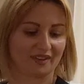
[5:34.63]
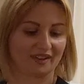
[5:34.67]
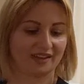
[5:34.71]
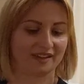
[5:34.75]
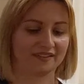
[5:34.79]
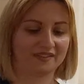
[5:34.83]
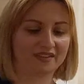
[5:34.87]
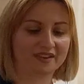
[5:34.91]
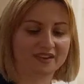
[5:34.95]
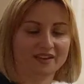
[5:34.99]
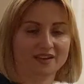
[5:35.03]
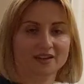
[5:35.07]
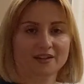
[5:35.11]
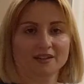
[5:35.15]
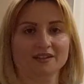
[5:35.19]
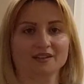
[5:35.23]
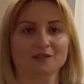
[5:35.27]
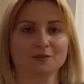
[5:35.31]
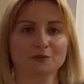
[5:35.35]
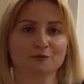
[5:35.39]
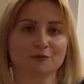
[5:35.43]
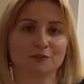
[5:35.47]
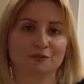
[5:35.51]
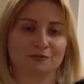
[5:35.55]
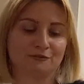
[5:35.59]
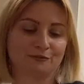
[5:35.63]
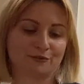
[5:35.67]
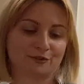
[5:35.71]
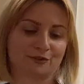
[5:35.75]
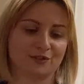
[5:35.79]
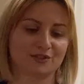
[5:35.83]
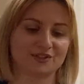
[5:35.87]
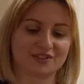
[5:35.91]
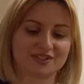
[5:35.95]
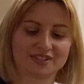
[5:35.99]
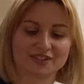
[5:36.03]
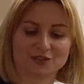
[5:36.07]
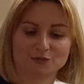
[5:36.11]
And then
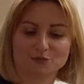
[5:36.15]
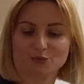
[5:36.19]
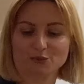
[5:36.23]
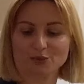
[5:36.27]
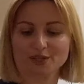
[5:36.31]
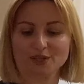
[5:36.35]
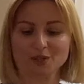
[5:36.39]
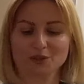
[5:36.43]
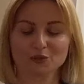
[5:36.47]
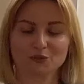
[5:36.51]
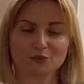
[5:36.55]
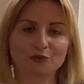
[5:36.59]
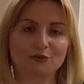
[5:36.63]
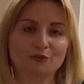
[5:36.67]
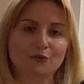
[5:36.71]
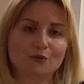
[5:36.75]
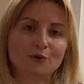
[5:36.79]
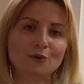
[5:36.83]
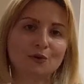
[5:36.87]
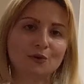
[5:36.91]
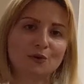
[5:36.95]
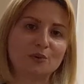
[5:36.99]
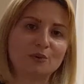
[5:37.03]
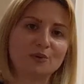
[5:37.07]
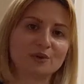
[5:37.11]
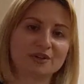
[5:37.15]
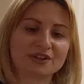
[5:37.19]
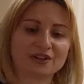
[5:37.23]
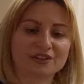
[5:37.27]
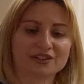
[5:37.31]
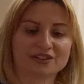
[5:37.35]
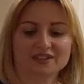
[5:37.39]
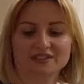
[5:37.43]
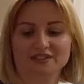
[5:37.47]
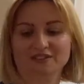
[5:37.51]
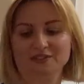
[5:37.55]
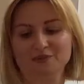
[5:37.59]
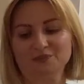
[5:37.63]
reverse it. Bring it
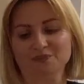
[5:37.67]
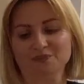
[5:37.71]
forward.